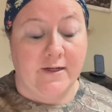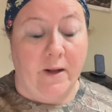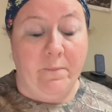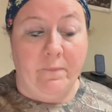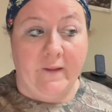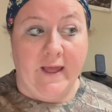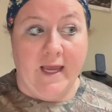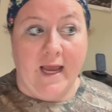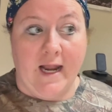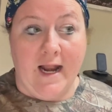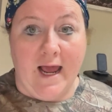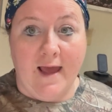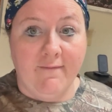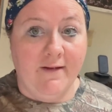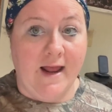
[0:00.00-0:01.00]
dumpling and I
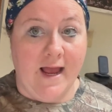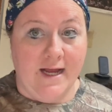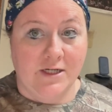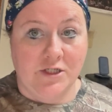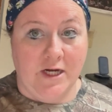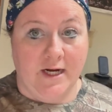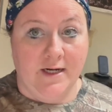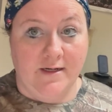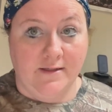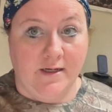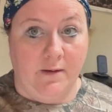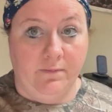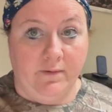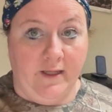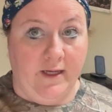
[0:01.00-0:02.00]
haven't had chicken and
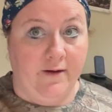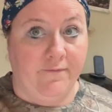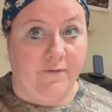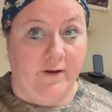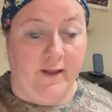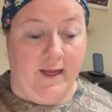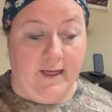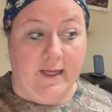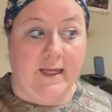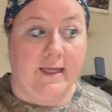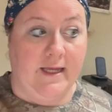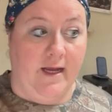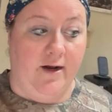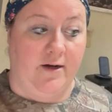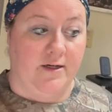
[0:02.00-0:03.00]
dumpling for like
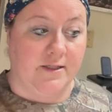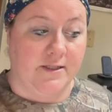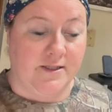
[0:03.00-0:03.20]
years.